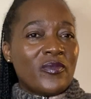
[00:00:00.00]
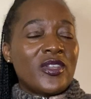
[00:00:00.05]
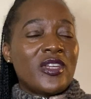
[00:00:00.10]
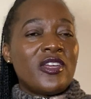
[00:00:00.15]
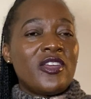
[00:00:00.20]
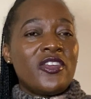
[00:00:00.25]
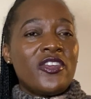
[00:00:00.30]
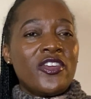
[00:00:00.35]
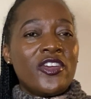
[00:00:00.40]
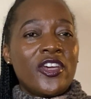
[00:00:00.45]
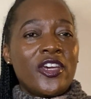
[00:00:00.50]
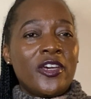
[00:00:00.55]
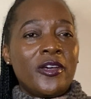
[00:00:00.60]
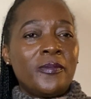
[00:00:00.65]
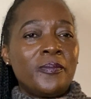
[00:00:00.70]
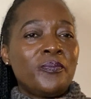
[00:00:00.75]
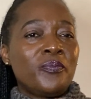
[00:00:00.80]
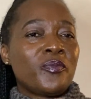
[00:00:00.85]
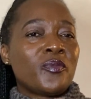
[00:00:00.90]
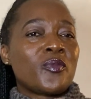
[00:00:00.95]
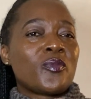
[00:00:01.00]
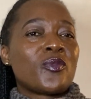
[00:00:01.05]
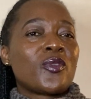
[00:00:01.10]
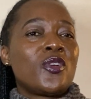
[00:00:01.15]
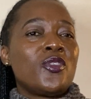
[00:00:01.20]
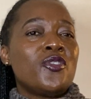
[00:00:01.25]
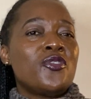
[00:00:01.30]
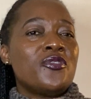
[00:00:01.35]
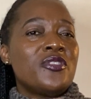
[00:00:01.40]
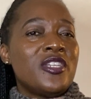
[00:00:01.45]
Here,
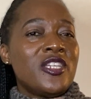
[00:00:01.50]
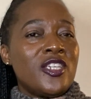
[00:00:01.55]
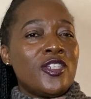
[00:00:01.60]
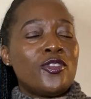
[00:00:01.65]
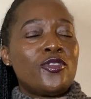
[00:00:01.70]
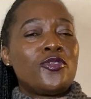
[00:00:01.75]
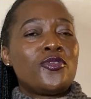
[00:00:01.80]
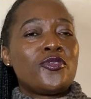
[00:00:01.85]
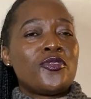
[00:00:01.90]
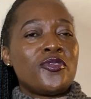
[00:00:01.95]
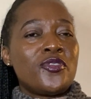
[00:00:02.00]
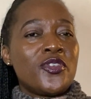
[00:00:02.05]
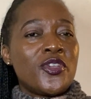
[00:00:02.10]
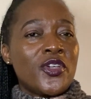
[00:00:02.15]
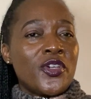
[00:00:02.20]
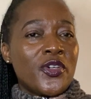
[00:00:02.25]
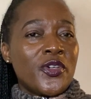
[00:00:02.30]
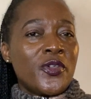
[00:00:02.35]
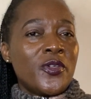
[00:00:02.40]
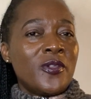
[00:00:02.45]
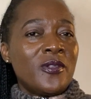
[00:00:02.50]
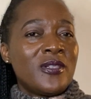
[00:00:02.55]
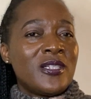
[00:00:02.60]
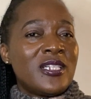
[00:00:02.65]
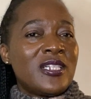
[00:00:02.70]
you need to know